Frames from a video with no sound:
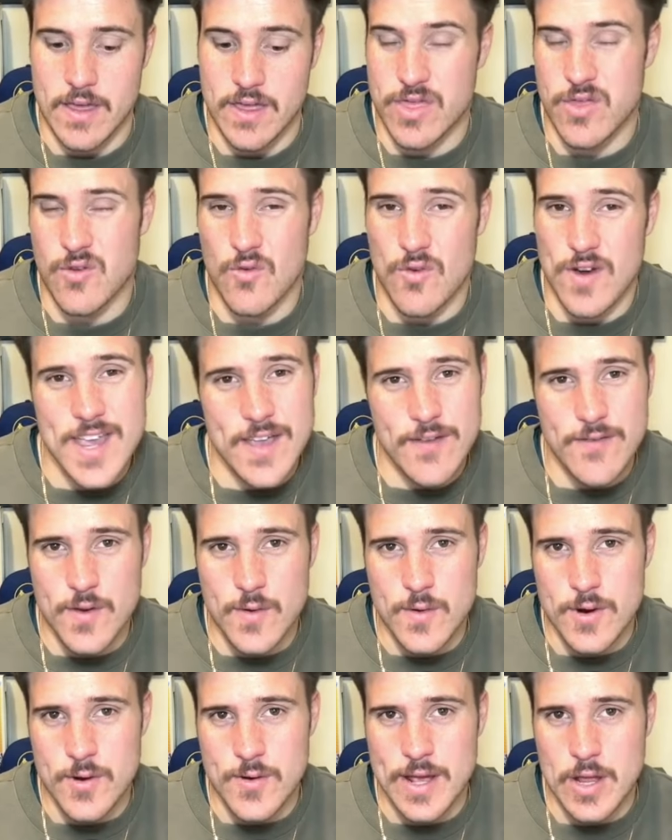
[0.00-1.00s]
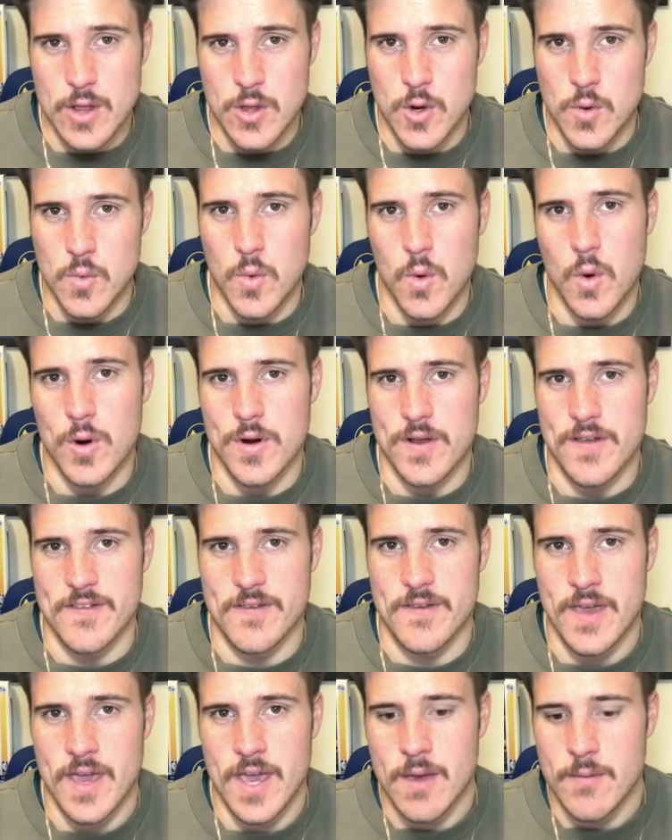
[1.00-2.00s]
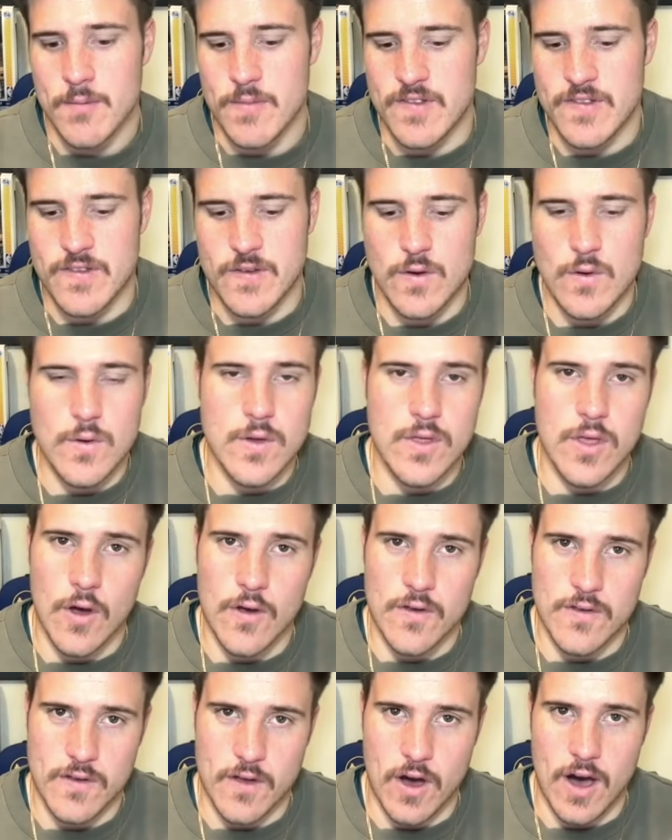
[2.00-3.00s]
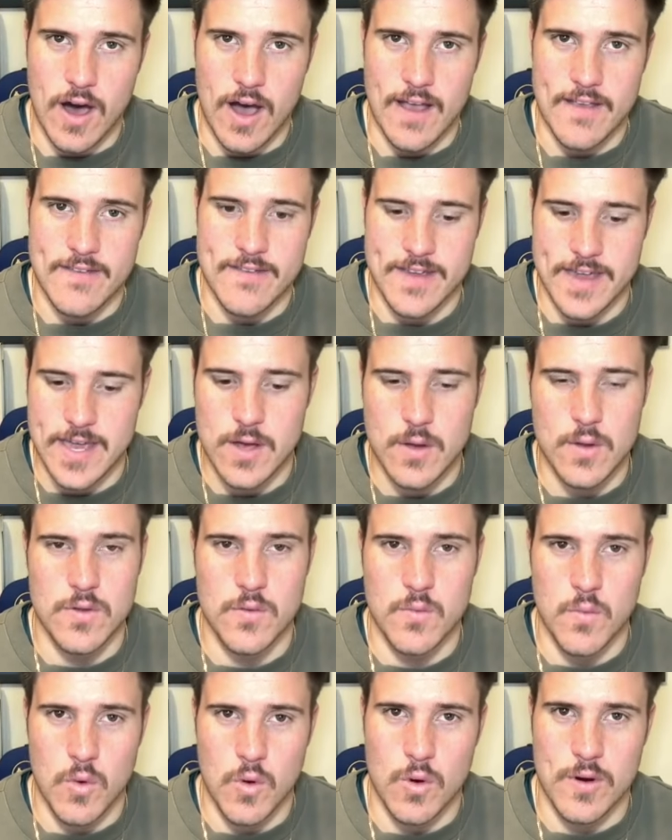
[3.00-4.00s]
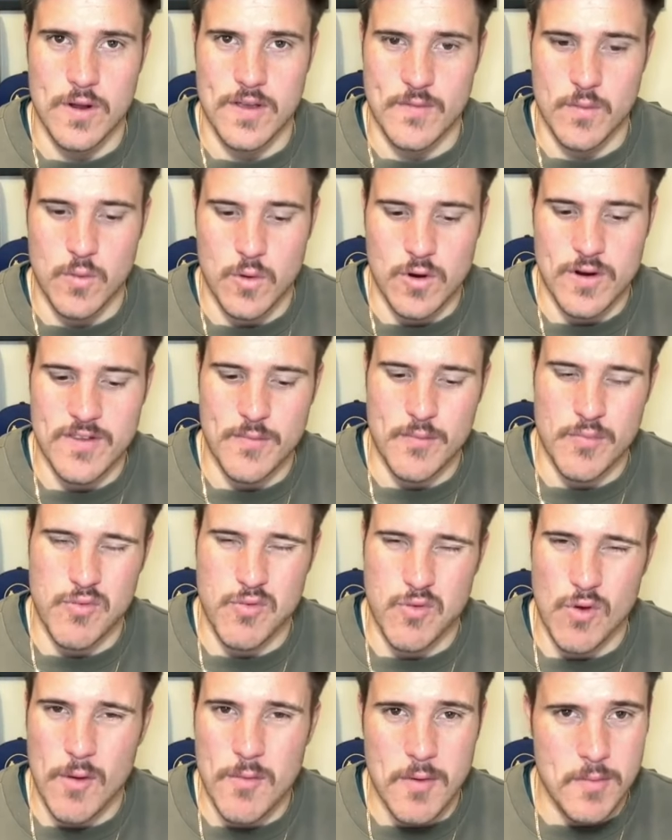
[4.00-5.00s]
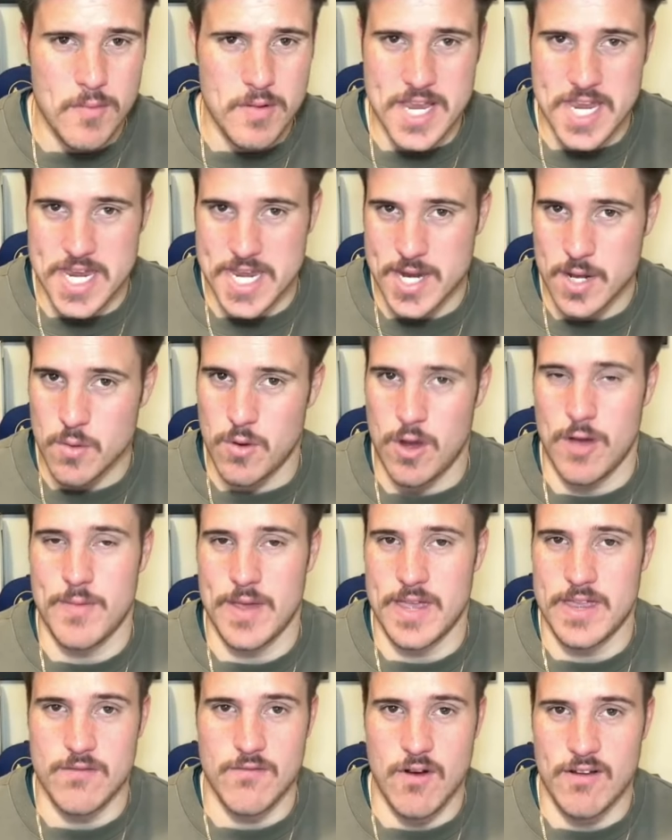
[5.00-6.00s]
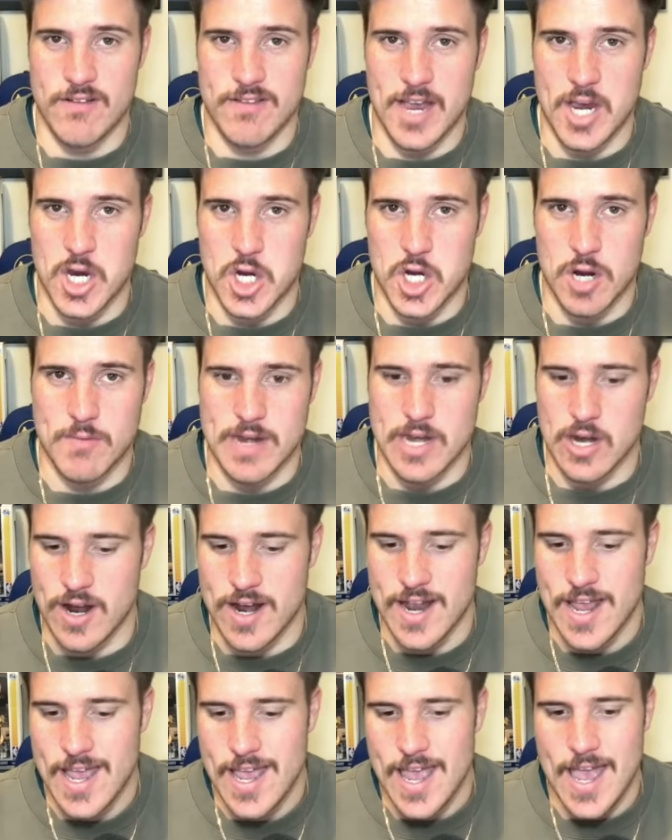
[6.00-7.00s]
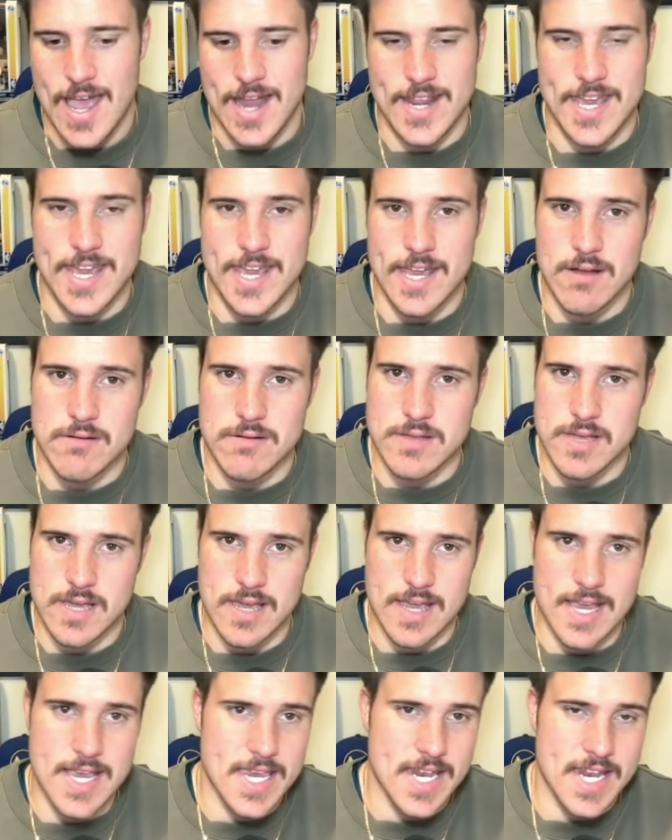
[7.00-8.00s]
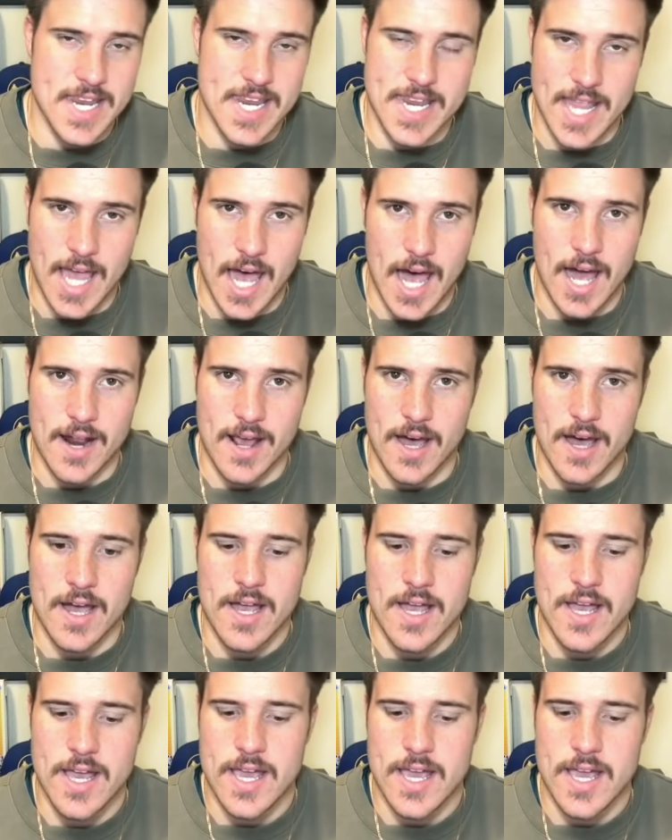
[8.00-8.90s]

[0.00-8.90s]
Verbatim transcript: Three if you want to include Waters, but two of those guys, Hield and Waters. Waters probably still won't be in the rotation opening night, and Hield isn't a starter.